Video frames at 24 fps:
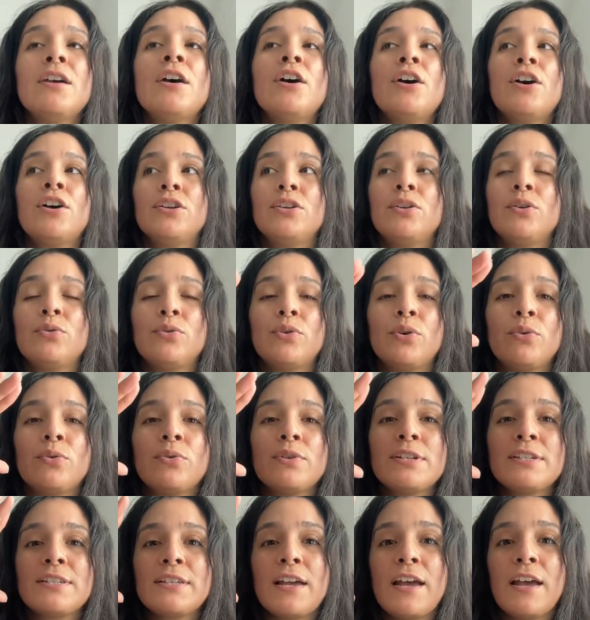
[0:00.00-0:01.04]
you'll notice
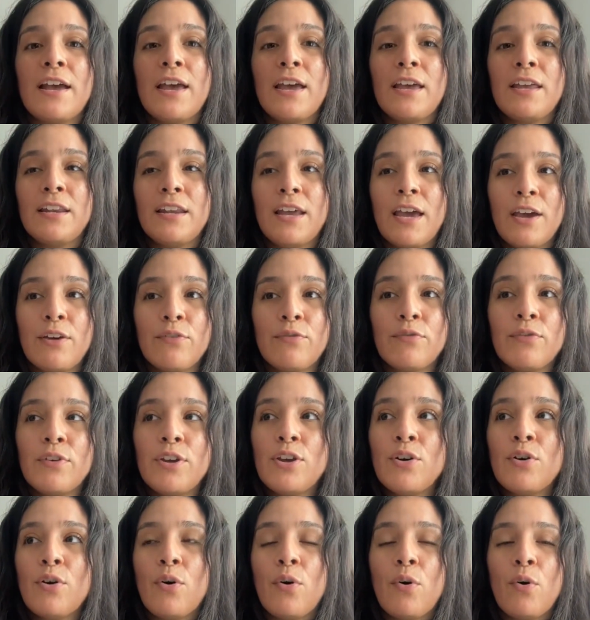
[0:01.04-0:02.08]
that in every
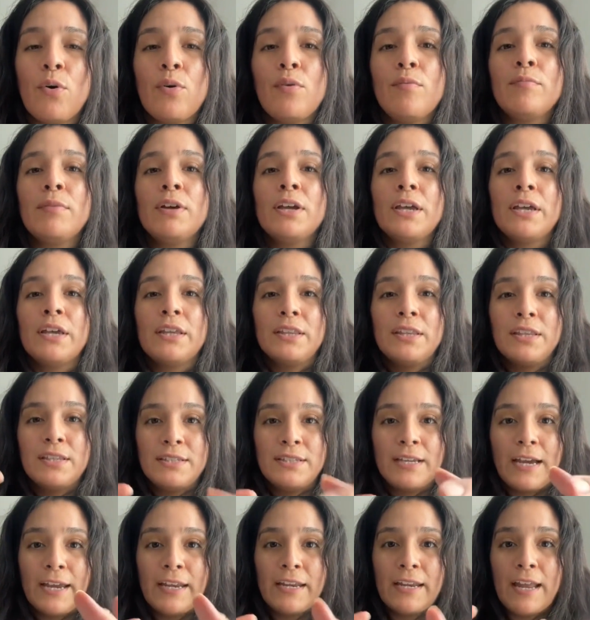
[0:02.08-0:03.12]
home, the
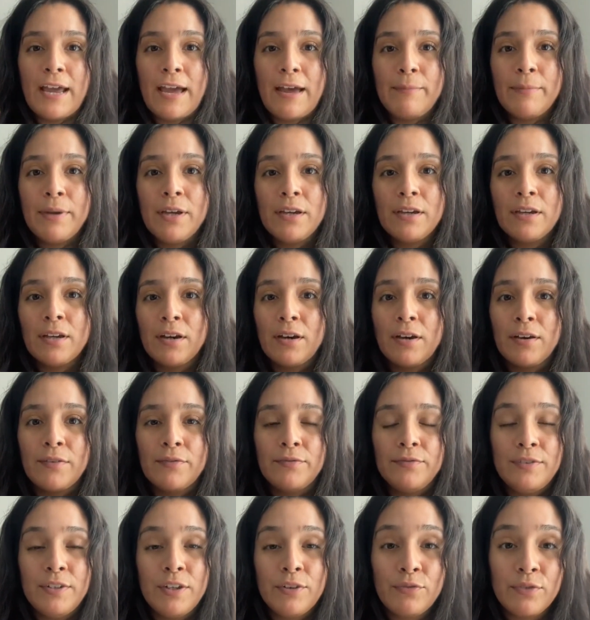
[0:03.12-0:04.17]
dynamic of
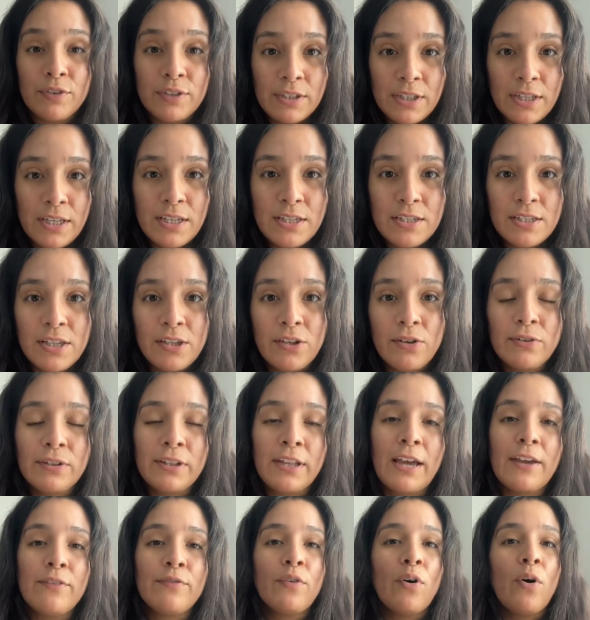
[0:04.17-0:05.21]
different things in your
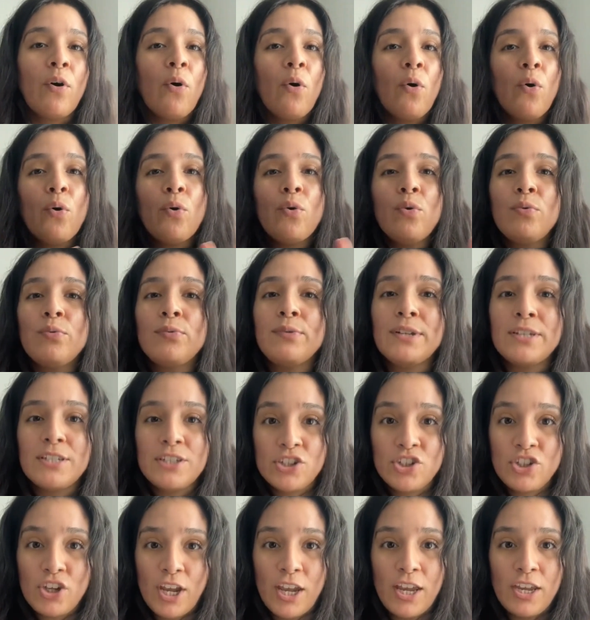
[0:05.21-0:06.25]
life always
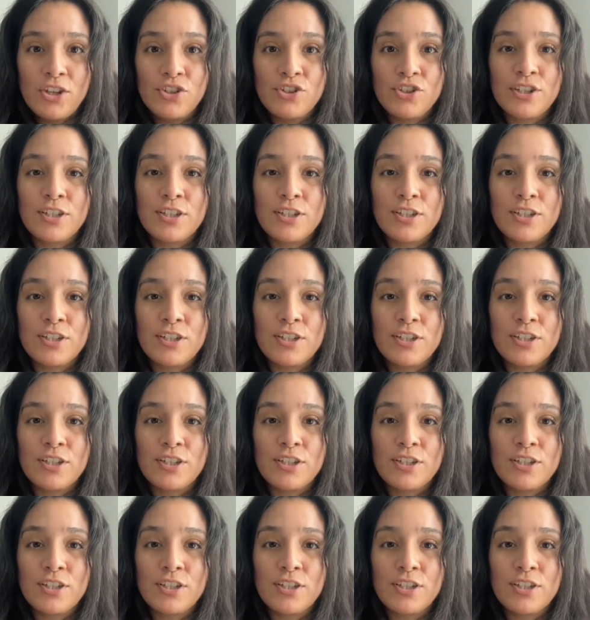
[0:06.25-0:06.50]
changes.